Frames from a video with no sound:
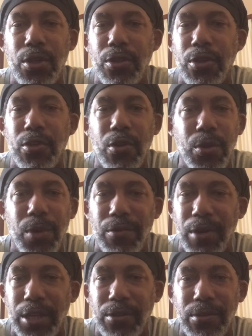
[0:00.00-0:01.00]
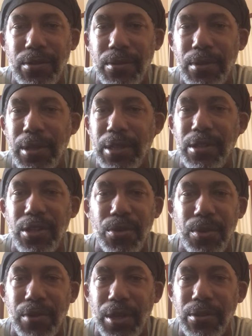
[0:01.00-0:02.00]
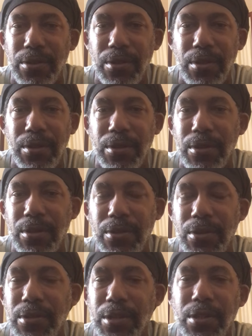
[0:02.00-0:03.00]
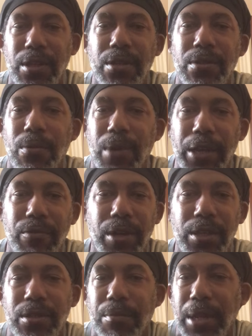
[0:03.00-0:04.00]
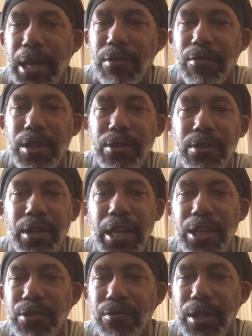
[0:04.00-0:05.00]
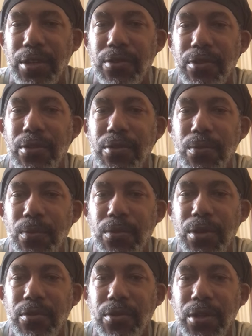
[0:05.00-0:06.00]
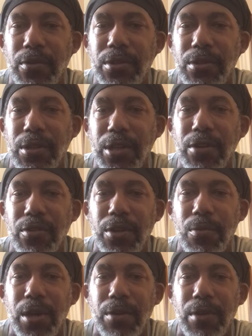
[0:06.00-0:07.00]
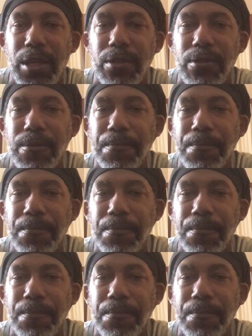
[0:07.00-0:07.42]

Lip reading: there's only one race, and that's the human race. There's no such thing as a white race, a black race, an Asian race. There is literally one race,